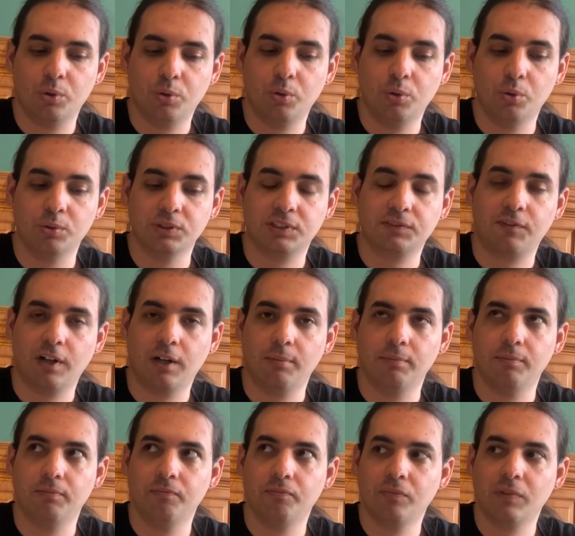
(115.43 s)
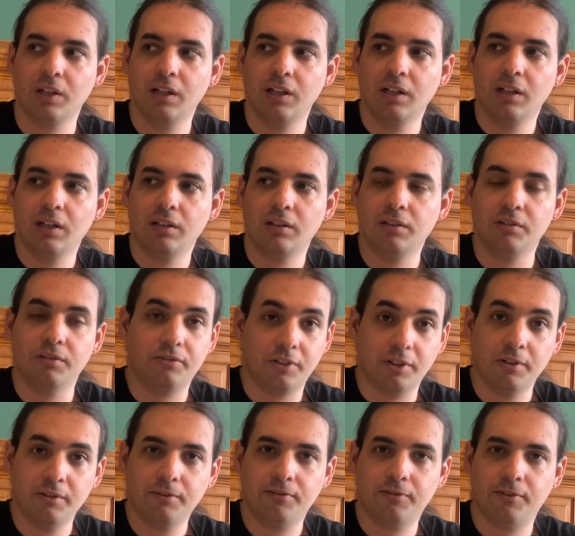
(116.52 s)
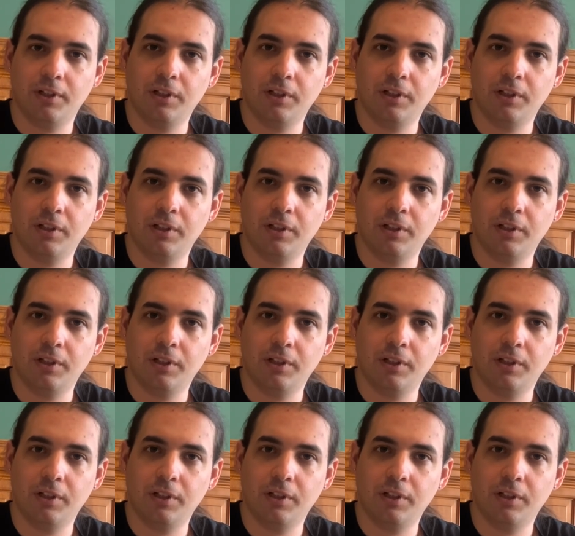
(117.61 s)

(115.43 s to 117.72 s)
who was from Lviv